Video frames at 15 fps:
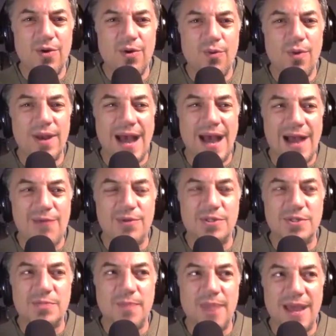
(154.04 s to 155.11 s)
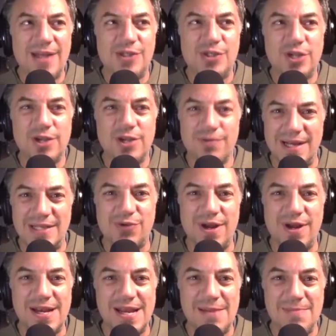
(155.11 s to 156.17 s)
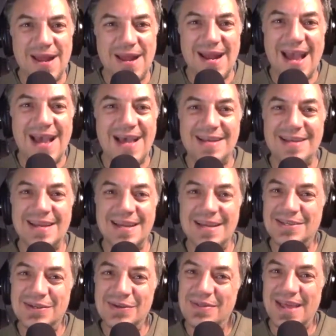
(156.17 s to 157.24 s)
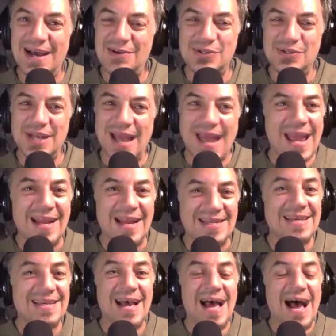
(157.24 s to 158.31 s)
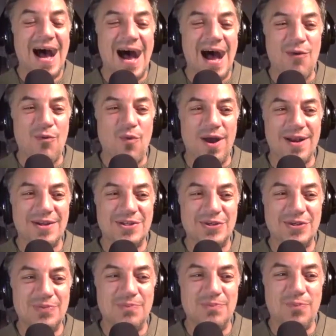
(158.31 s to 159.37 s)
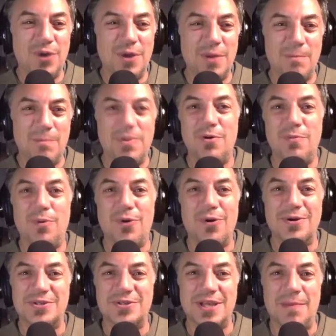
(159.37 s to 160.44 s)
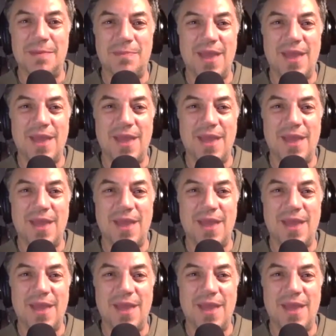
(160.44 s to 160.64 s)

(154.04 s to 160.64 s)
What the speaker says: when I was managing a restaurant in Manhattan in 2008, I wanted to put billboards up